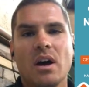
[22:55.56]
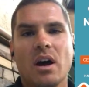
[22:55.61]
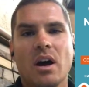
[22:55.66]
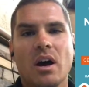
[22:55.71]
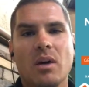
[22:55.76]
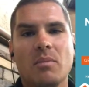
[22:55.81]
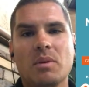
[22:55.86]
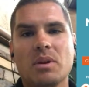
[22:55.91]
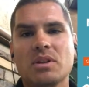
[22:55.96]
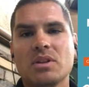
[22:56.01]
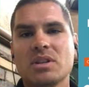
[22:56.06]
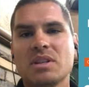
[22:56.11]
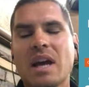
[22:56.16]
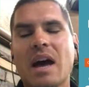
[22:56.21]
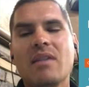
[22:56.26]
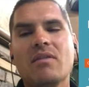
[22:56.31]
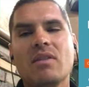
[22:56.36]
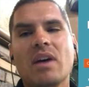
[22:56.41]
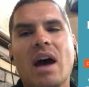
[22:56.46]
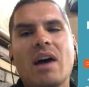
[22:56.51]
and just
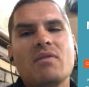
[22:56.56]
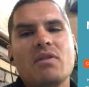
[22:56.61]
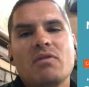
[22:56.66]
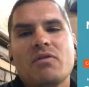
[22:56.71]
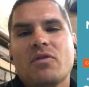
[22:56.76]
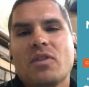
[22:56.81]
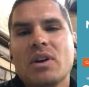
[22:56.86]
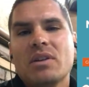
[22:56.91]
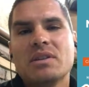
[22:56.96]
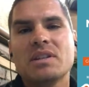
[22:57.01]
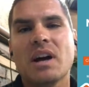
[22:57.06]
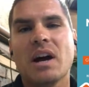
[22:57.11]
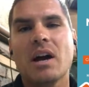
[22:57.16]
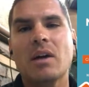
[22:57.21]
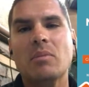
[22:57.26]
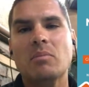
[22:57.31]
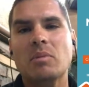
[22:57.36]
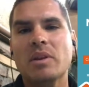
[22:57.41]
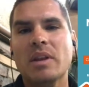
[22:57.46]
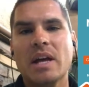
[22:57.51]
have a fun
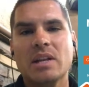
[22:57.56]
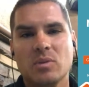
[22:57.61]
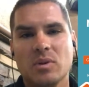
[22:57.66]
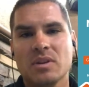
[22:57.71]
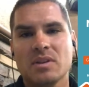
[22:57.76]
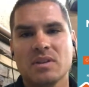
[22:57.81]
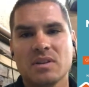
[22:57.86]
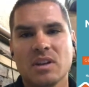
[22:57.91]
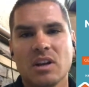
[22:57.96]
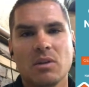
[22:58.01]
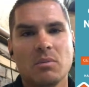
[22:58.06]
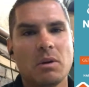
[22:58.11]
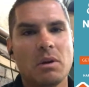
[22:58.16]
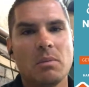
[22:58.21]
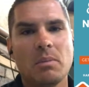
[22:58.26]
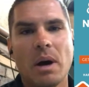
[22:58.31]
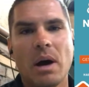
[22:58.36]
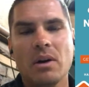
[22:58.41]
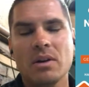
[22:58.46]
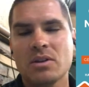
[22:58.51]
time. And that's what this is going to be
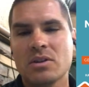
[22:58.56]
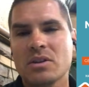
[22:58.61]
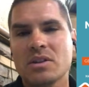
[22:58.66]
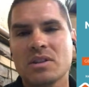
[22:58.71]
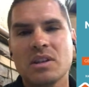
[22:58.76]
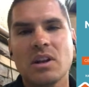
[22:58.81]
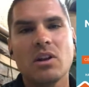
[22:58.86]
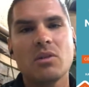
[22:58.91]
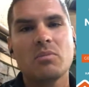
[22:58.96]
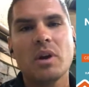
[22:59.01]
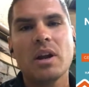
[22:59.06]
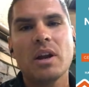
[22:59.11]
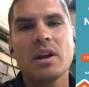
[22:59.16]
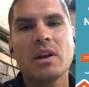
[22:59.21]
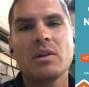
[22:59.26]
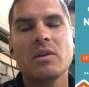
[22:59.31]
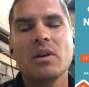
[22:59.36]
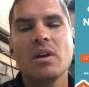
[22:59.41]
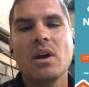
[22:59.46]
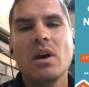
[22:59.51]
about, is just
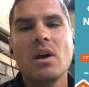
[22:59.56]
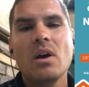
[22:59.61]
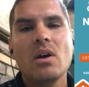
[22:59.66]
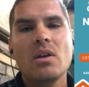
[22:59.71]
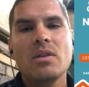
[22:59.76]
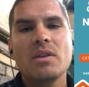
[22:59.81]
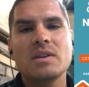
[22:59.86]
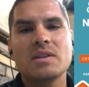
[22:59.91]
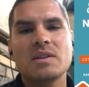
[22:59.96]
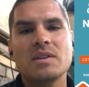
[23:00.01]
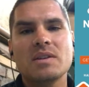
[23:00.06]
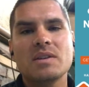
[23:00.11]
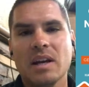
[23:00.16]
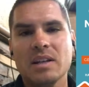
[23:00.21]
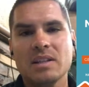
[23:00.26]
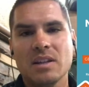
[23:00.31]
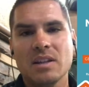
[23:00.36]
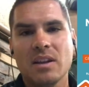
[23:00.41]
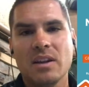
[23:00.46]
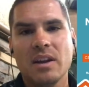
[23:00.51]
celebrating the
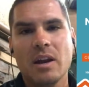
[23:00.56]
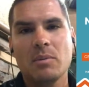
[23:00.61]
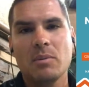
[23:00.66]
success of the